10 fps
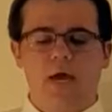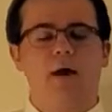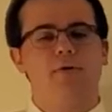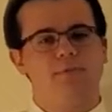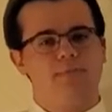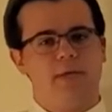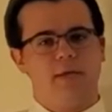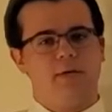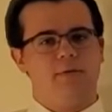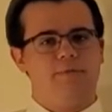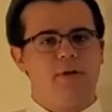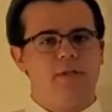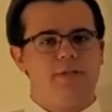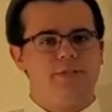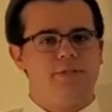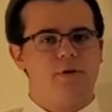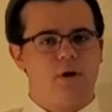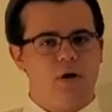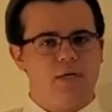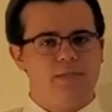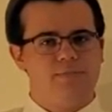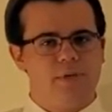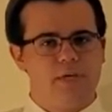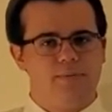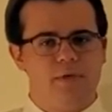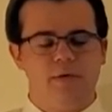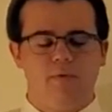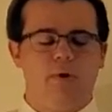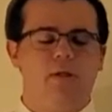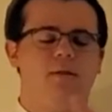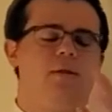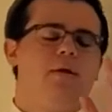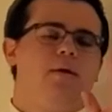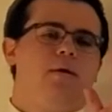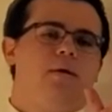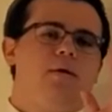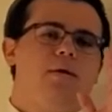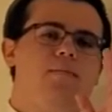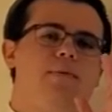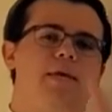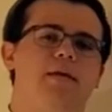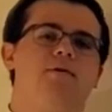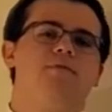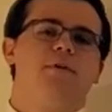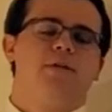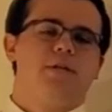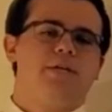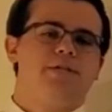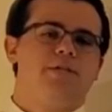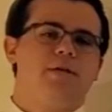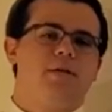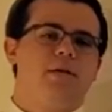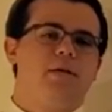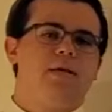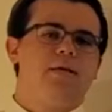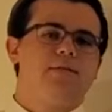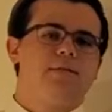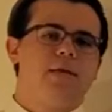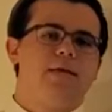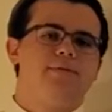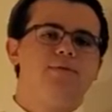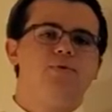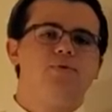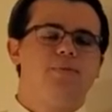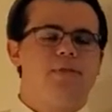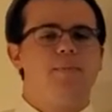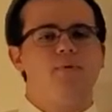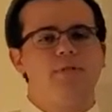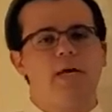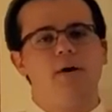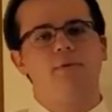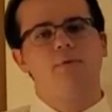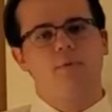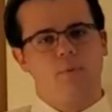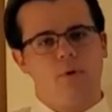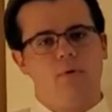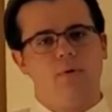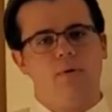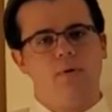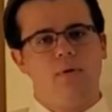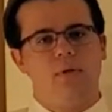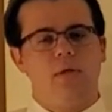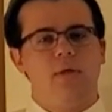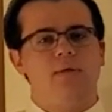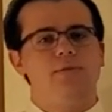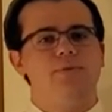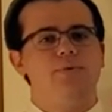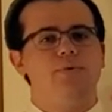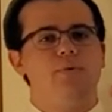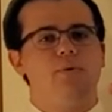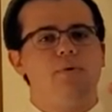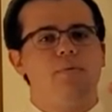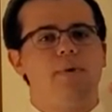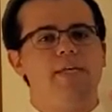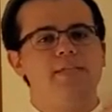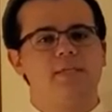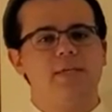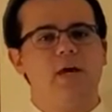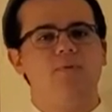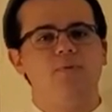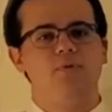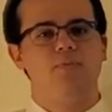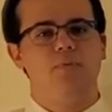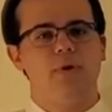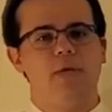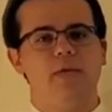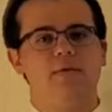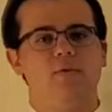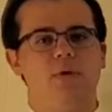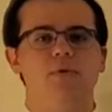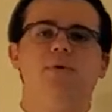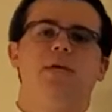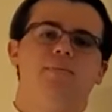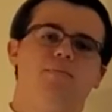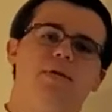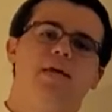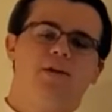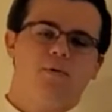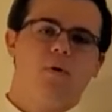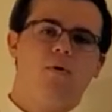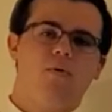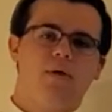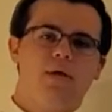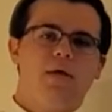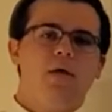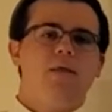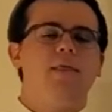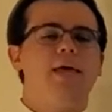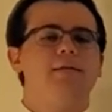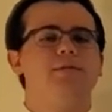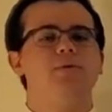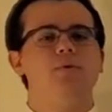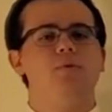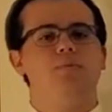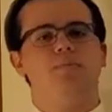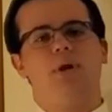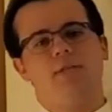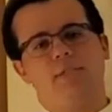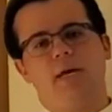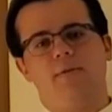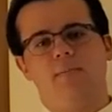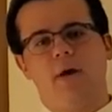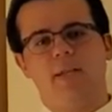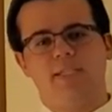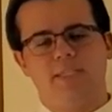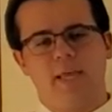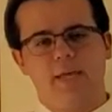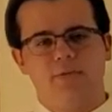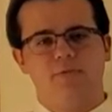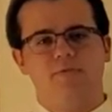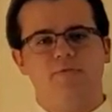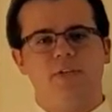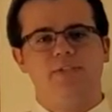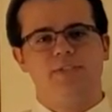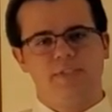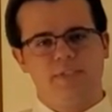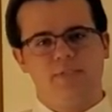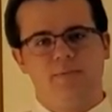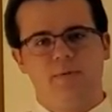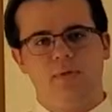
does mechanical ventilation cause VAP? Well, mechanical ventilation is a tube that they put down your throat to basically help you breathe when you can't breathe on your own. That tube breaks down the body's natural defense system